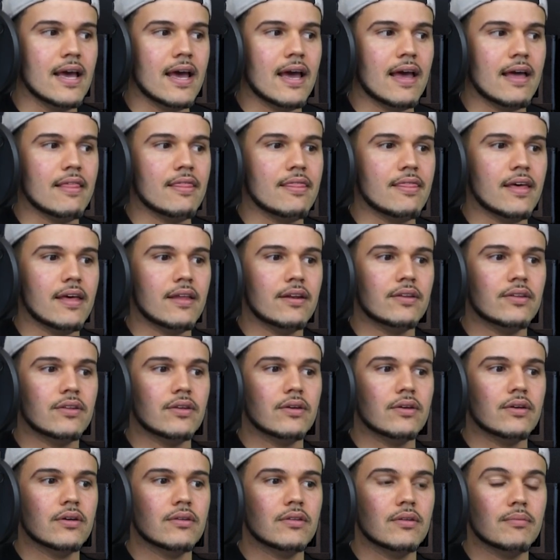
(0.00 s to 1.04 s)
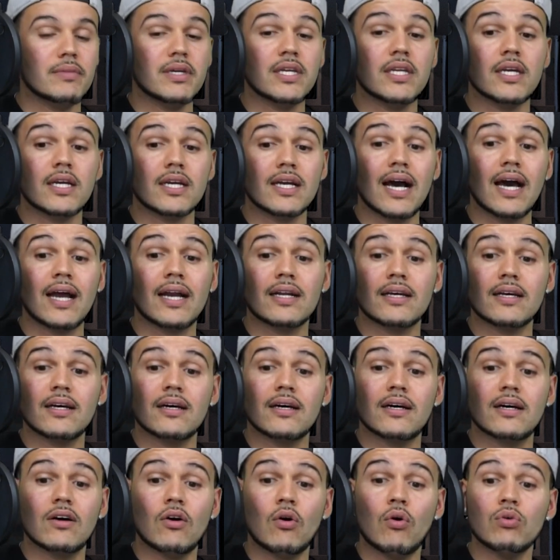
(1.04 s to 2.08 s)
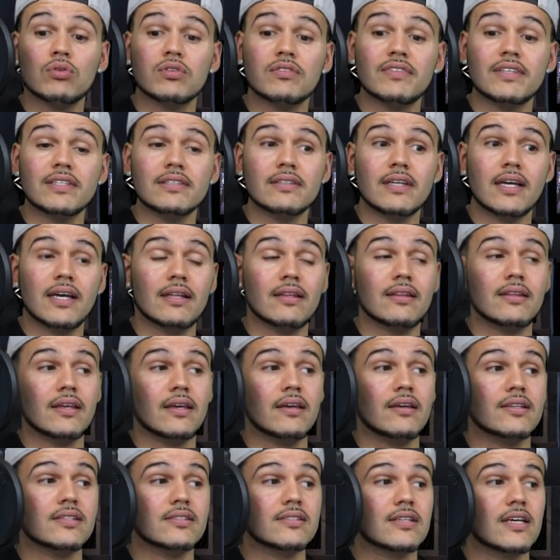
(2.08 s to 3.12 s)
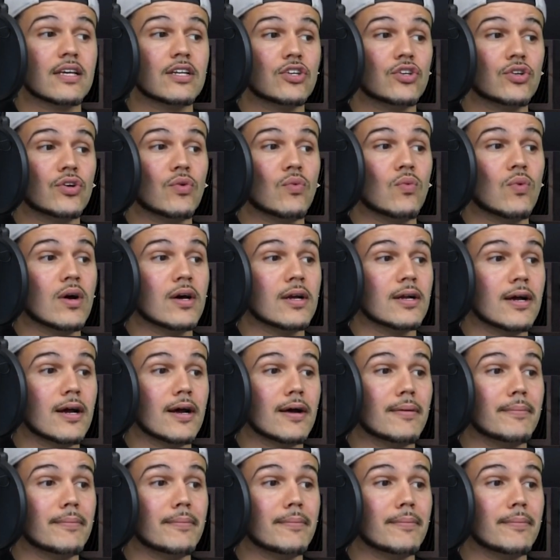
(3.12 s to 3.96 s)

And then the media got hold of it, and they said, you know what,